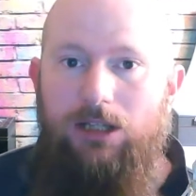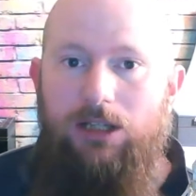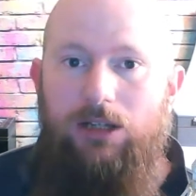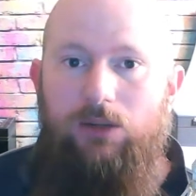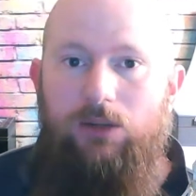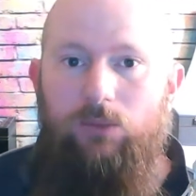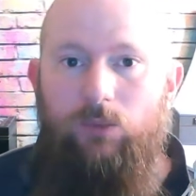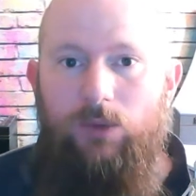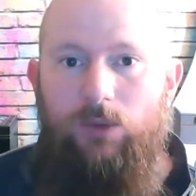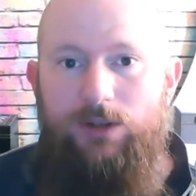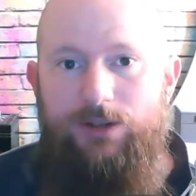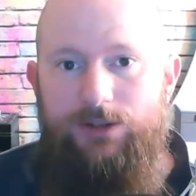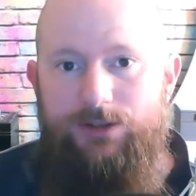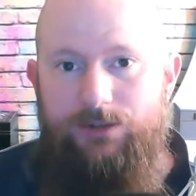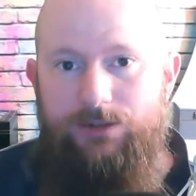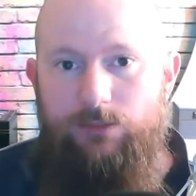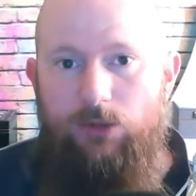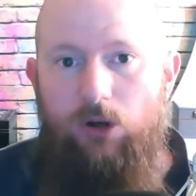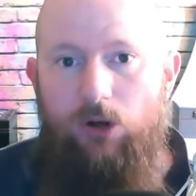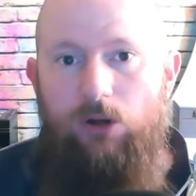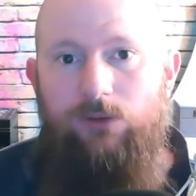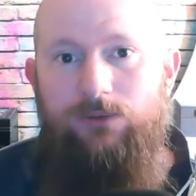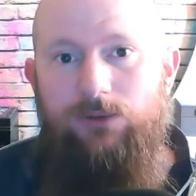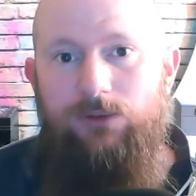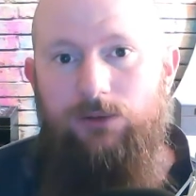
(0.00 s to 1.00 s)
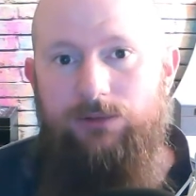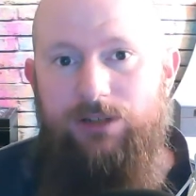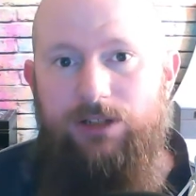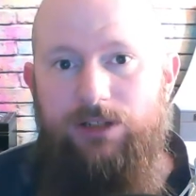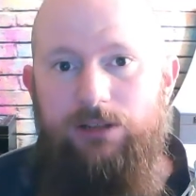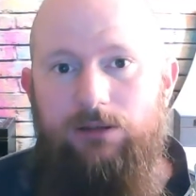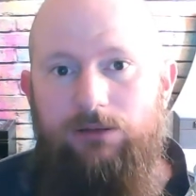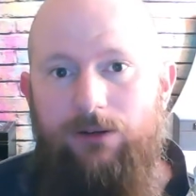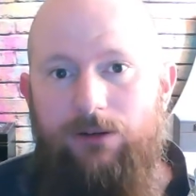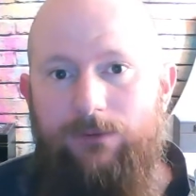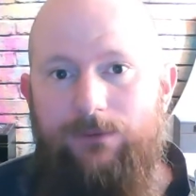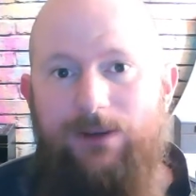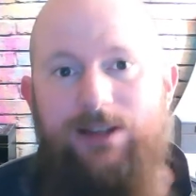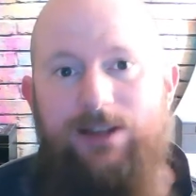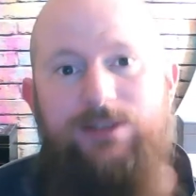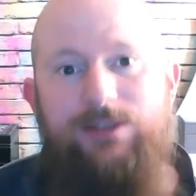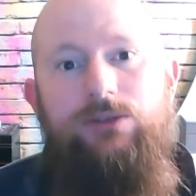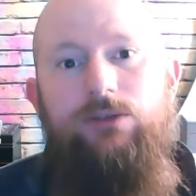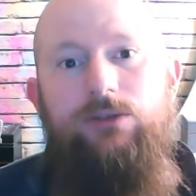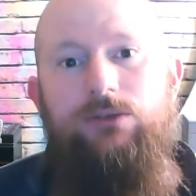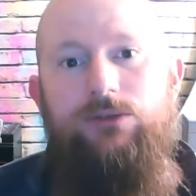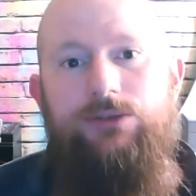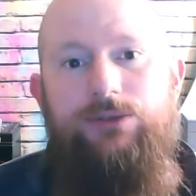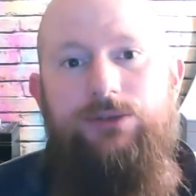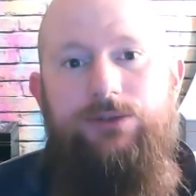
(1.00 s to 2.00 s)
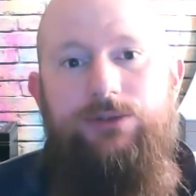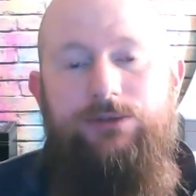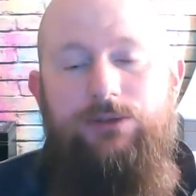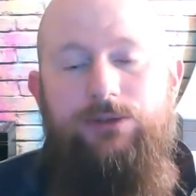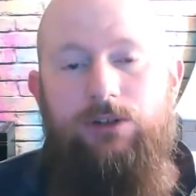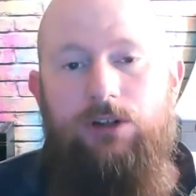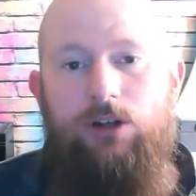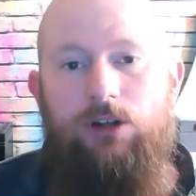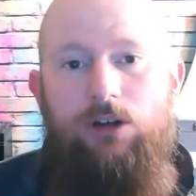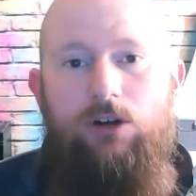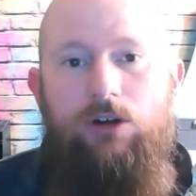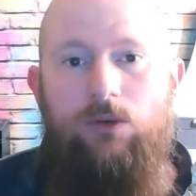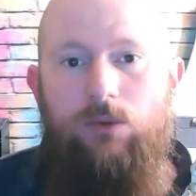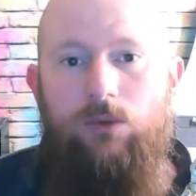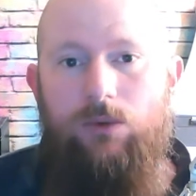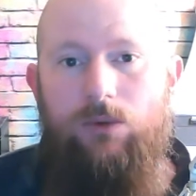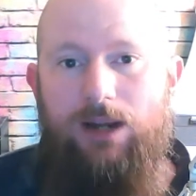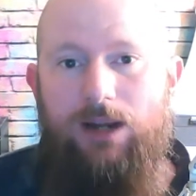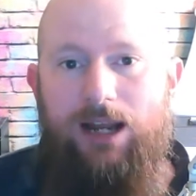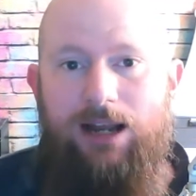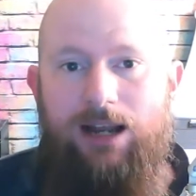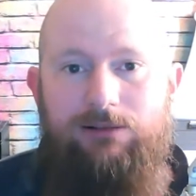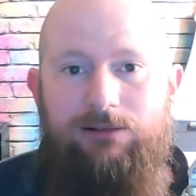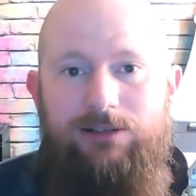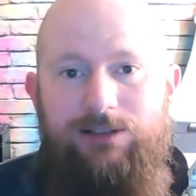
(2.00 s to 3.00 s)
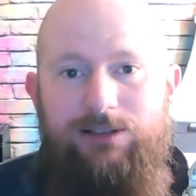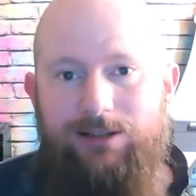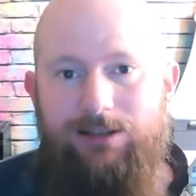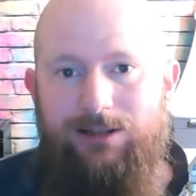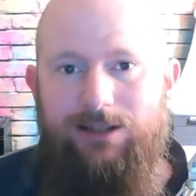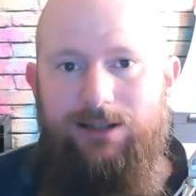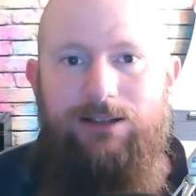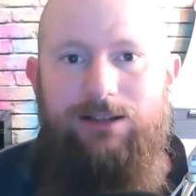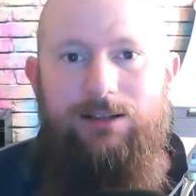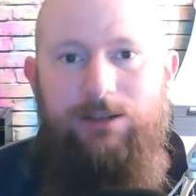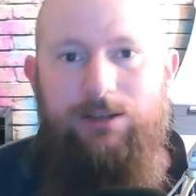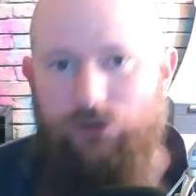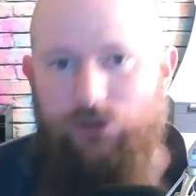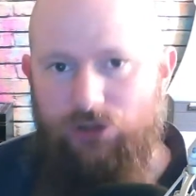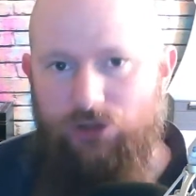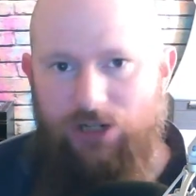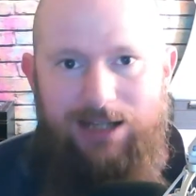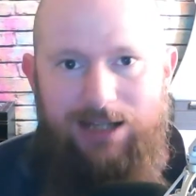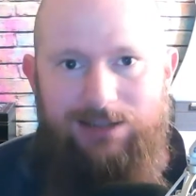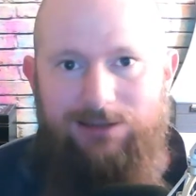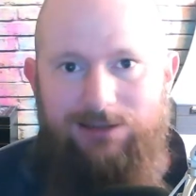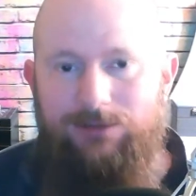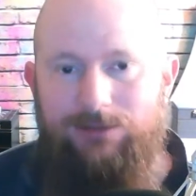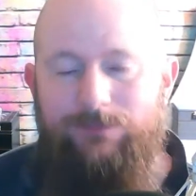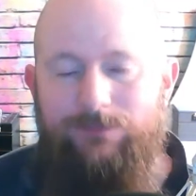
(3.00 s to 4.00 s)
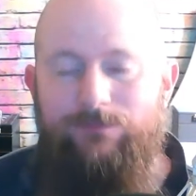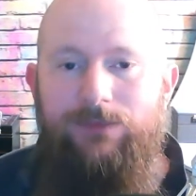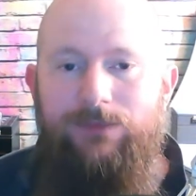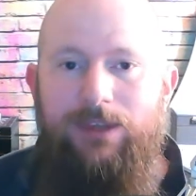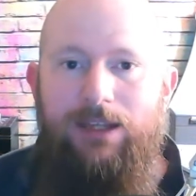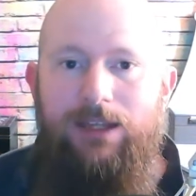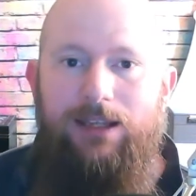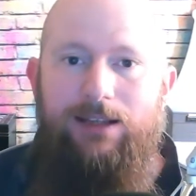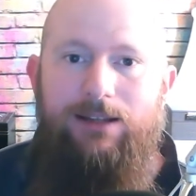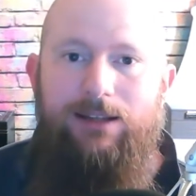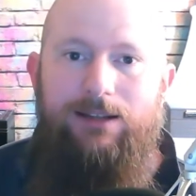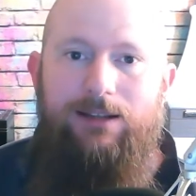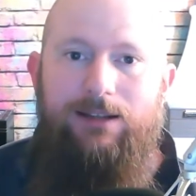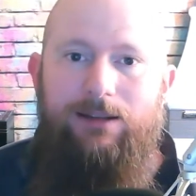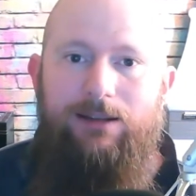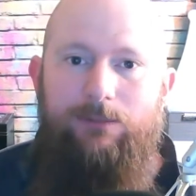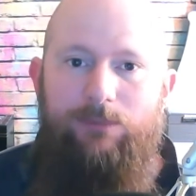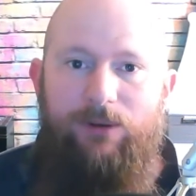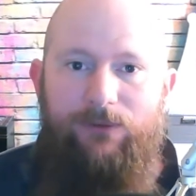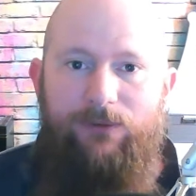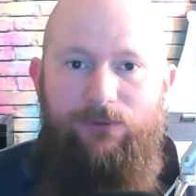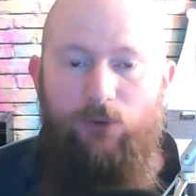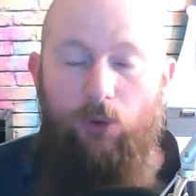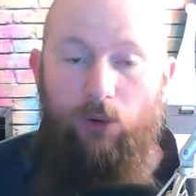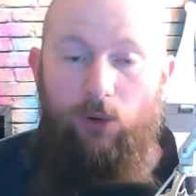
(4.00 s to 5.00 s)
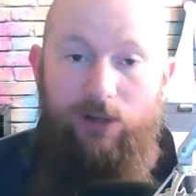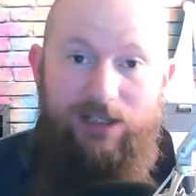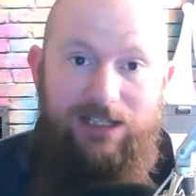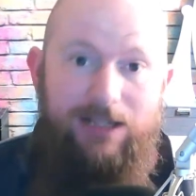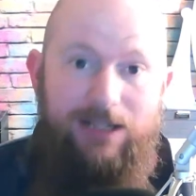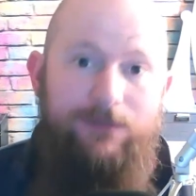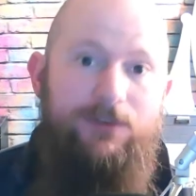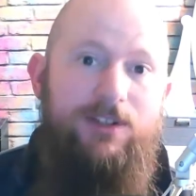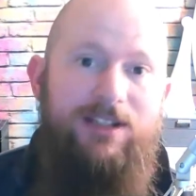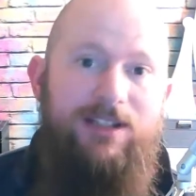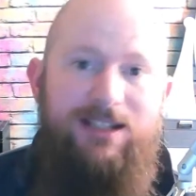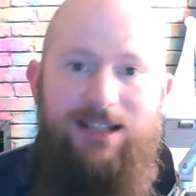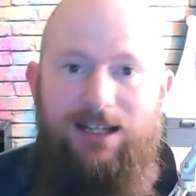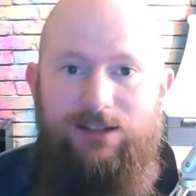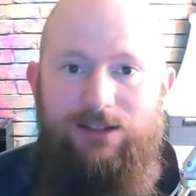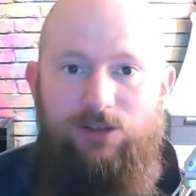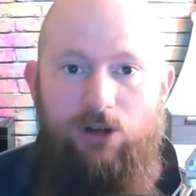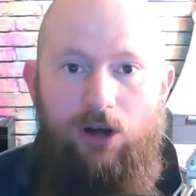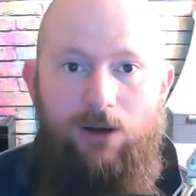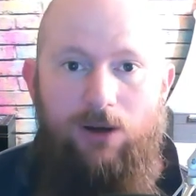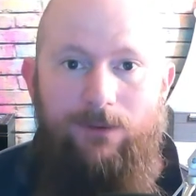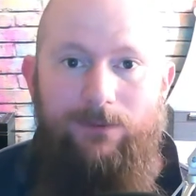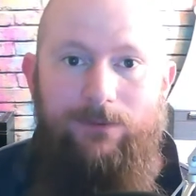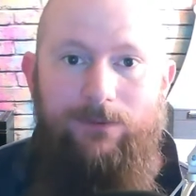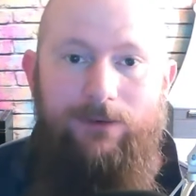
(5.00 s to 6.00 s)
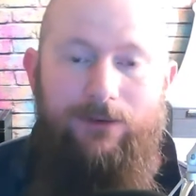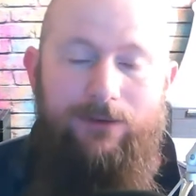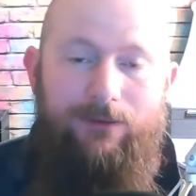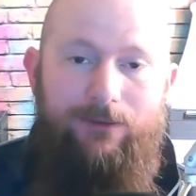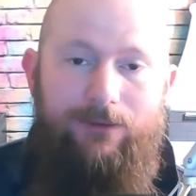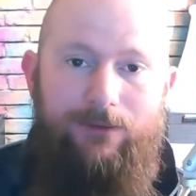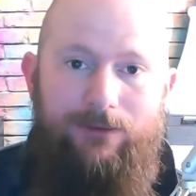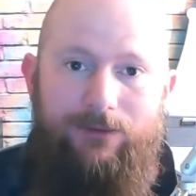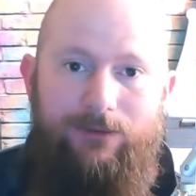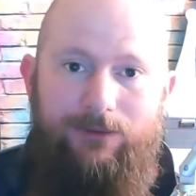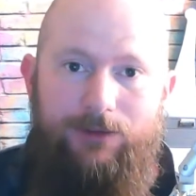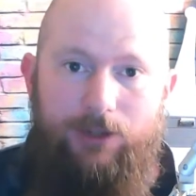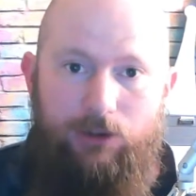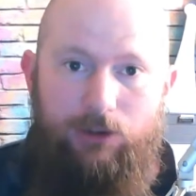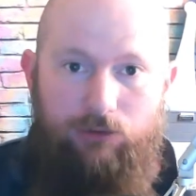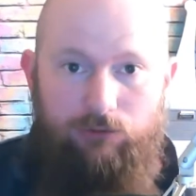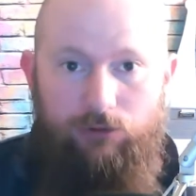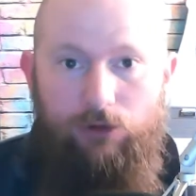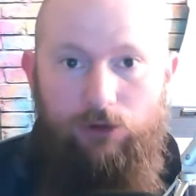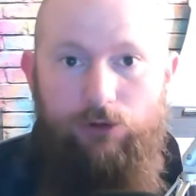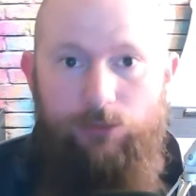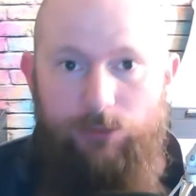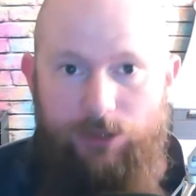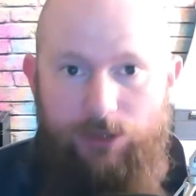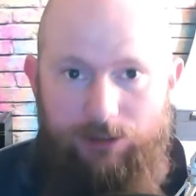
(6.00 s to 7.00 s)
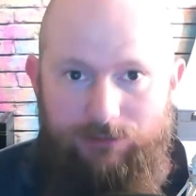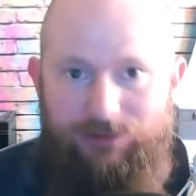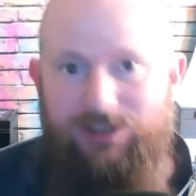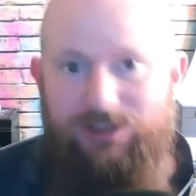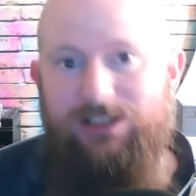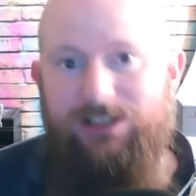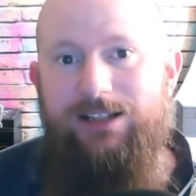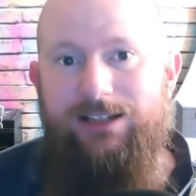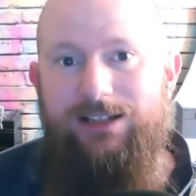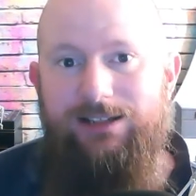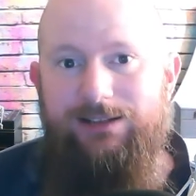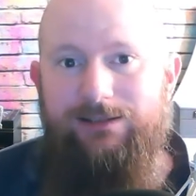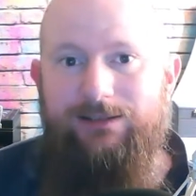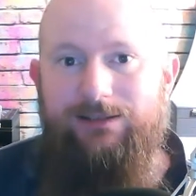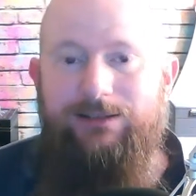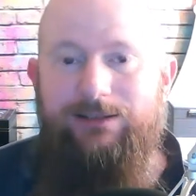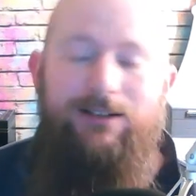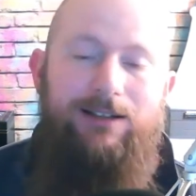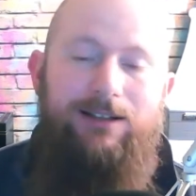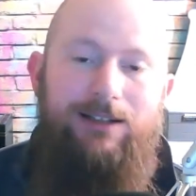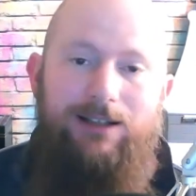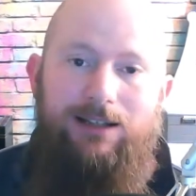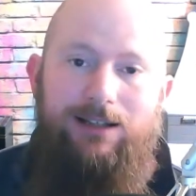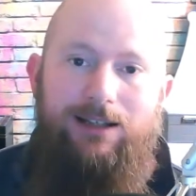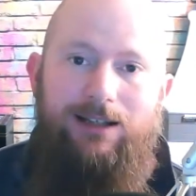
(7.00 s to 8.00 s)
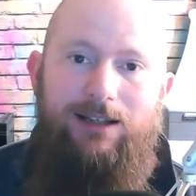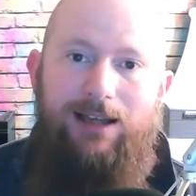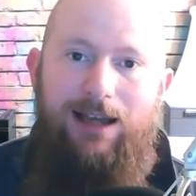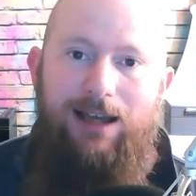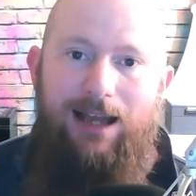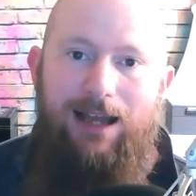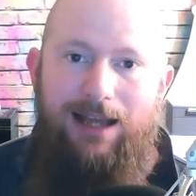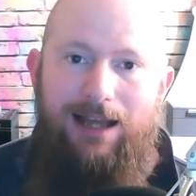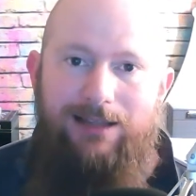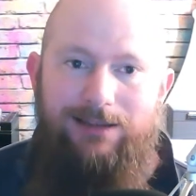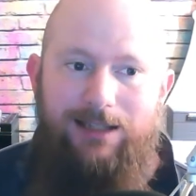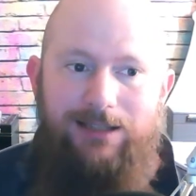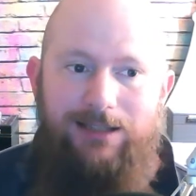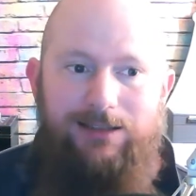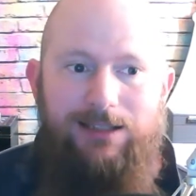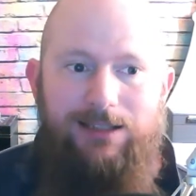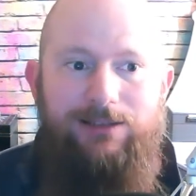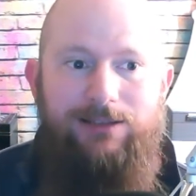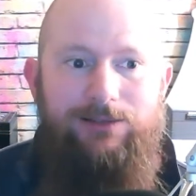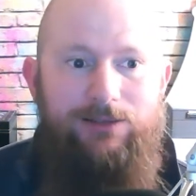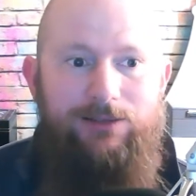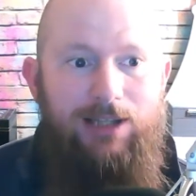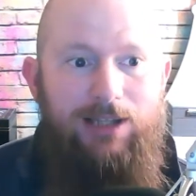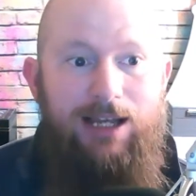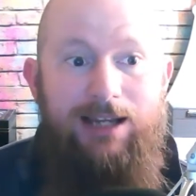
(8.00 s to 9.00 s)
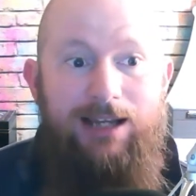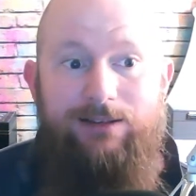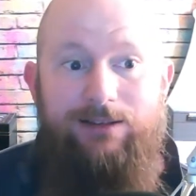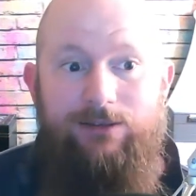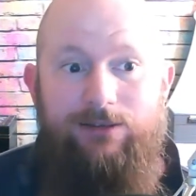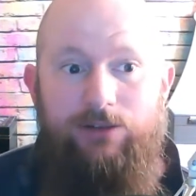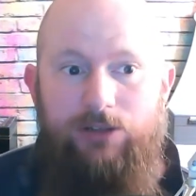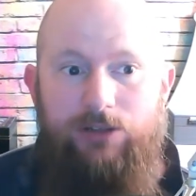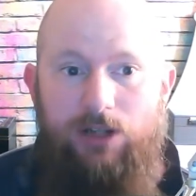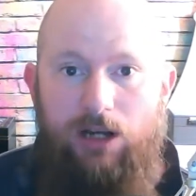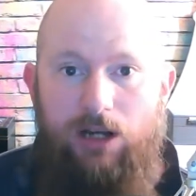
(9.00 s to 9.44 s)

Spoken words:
with a small flotilla of vessels to go out into the English Channel. Before it even set off, the crew mutinied, and they didn't like that